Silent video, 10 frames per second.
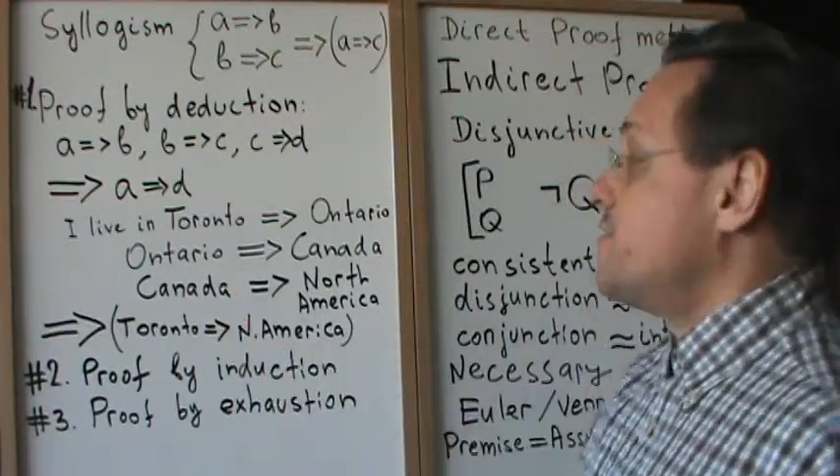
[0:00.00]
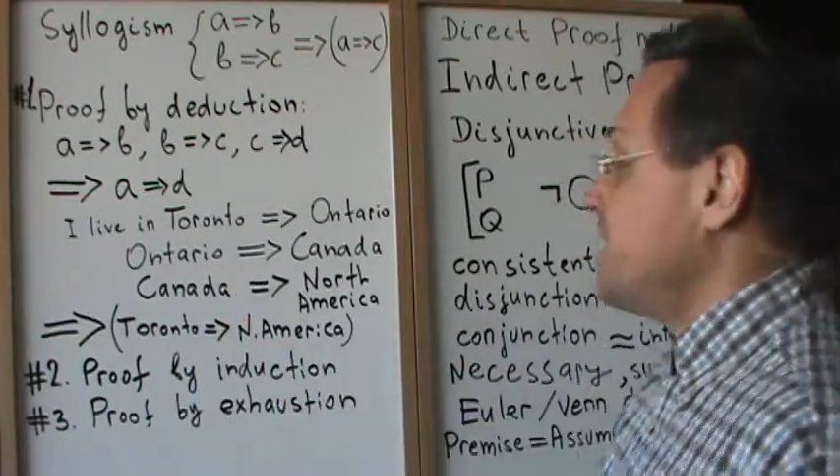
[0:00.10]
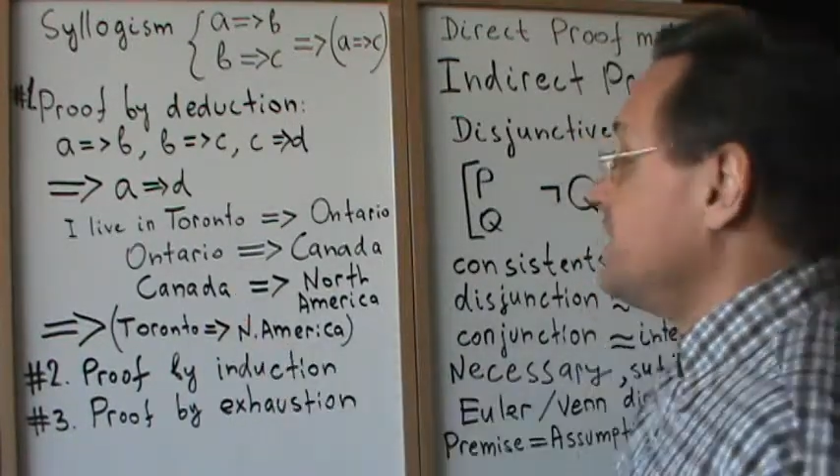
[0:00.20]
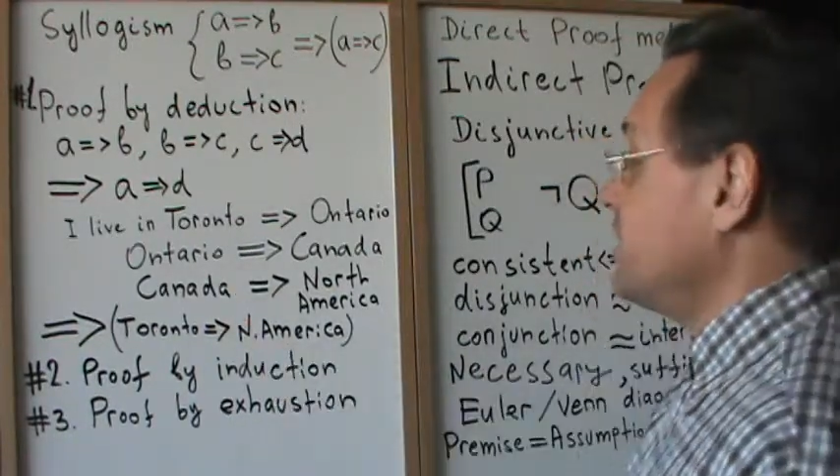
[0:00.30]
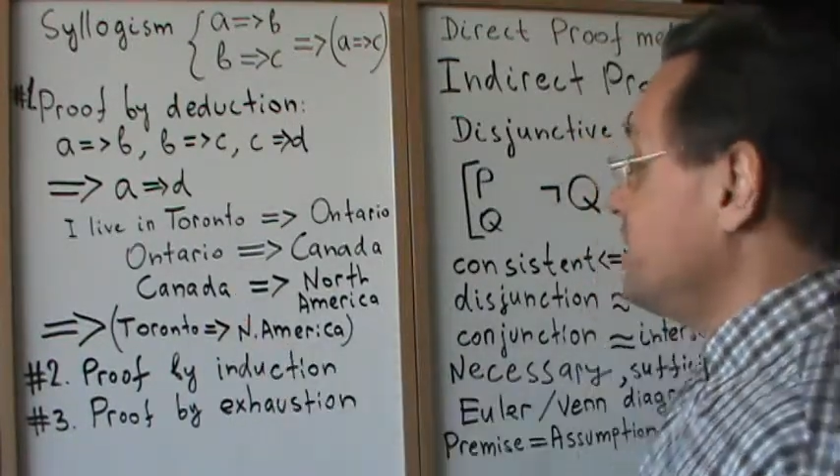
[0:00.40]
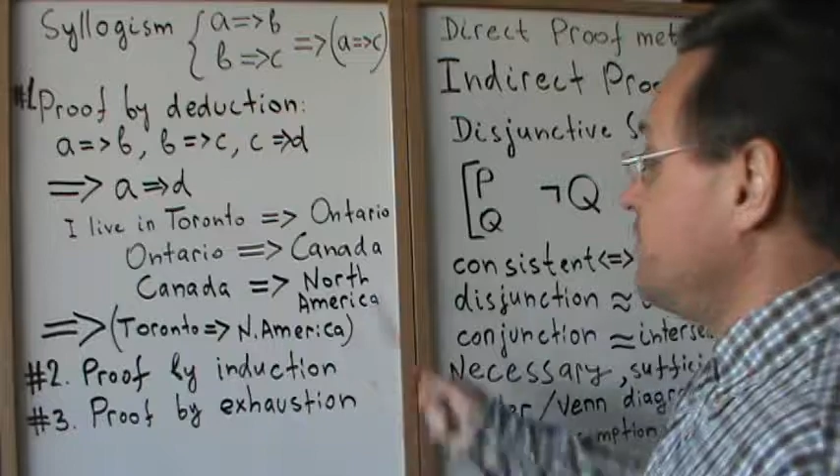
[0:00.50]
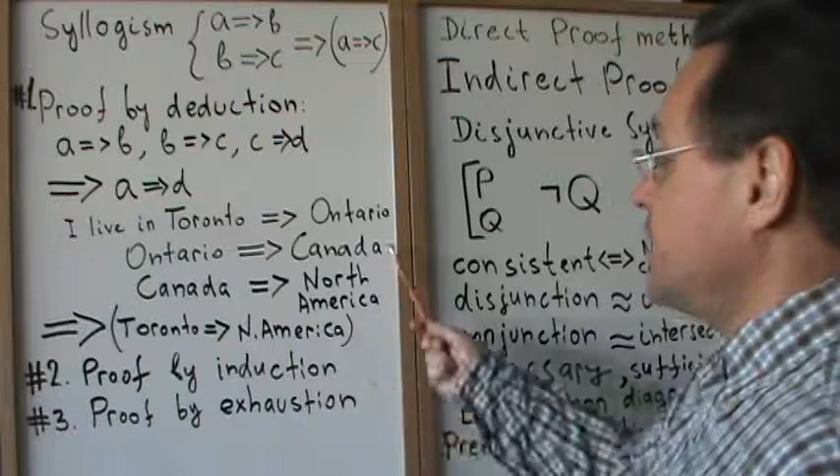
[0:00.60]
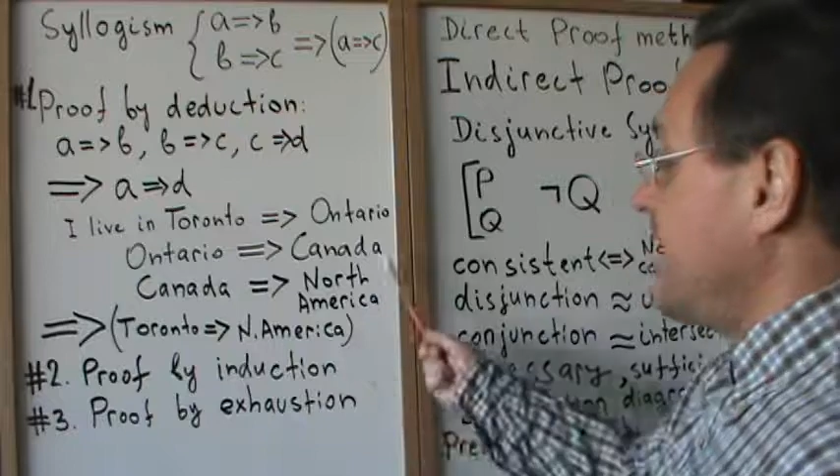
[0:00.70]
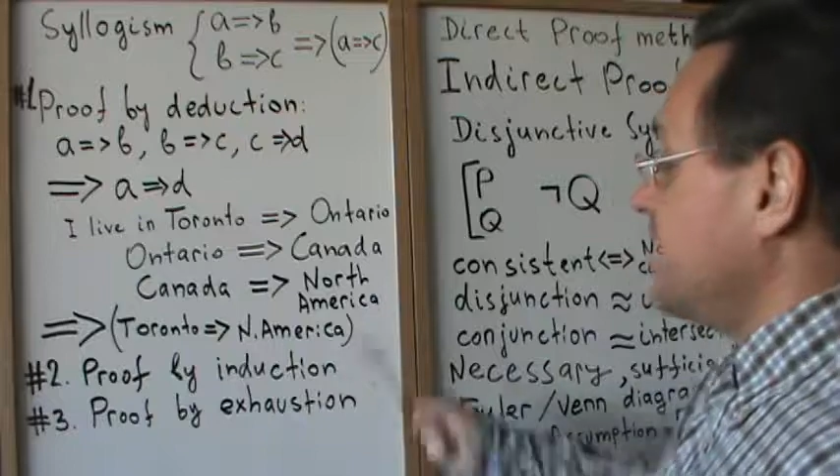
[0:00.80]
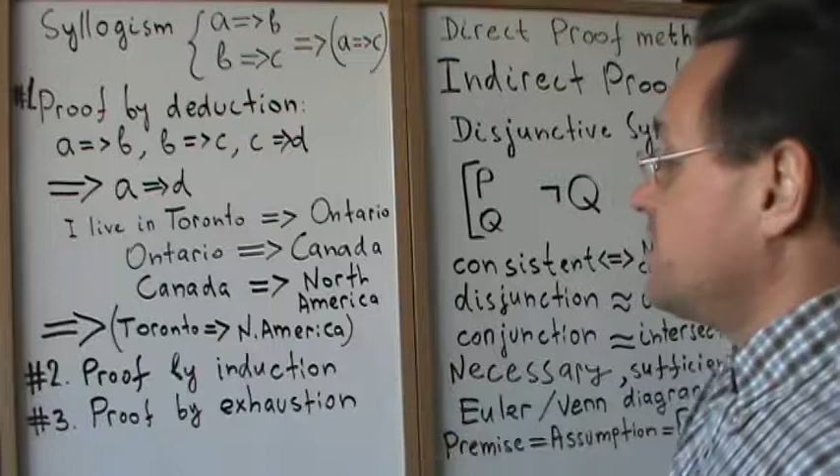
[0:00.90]
then I live in
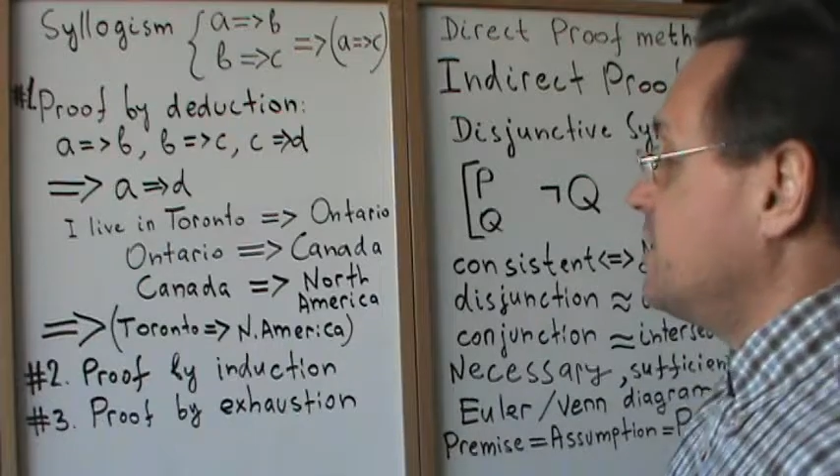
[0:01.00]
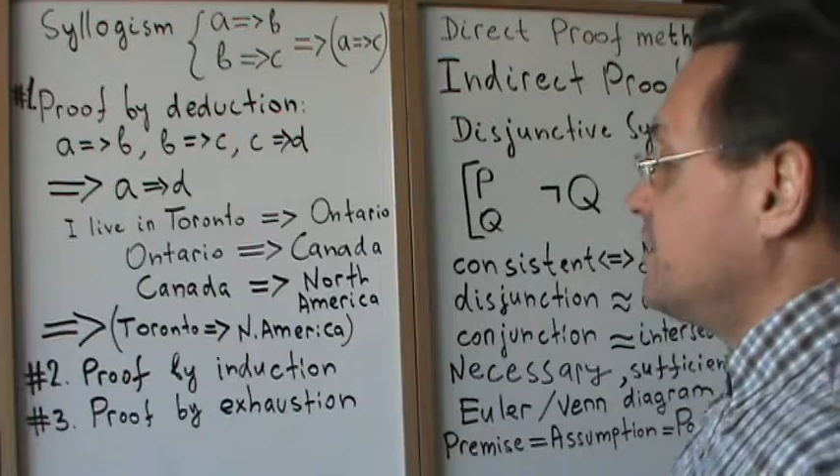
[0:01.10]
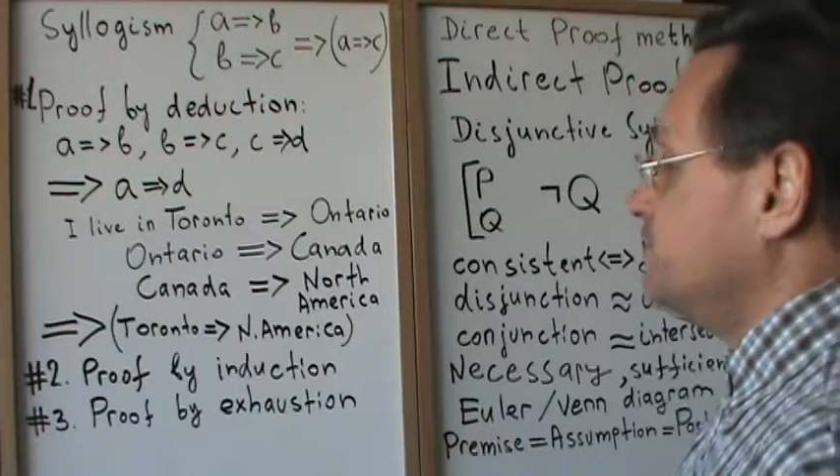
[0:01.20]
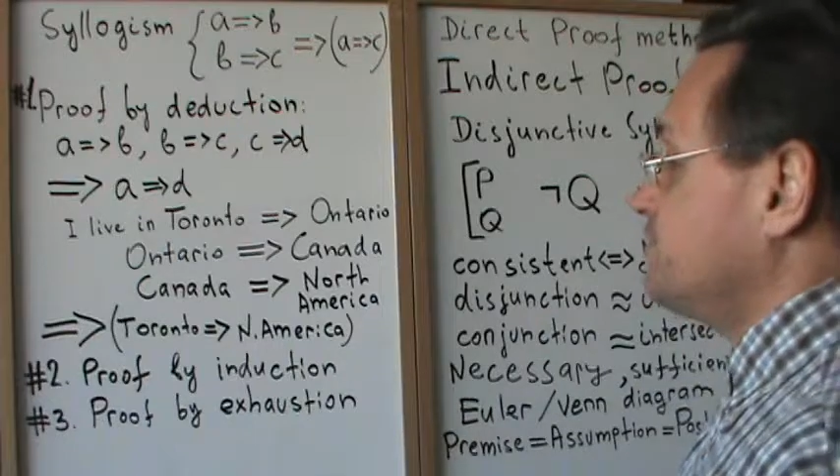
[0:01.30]
Canada.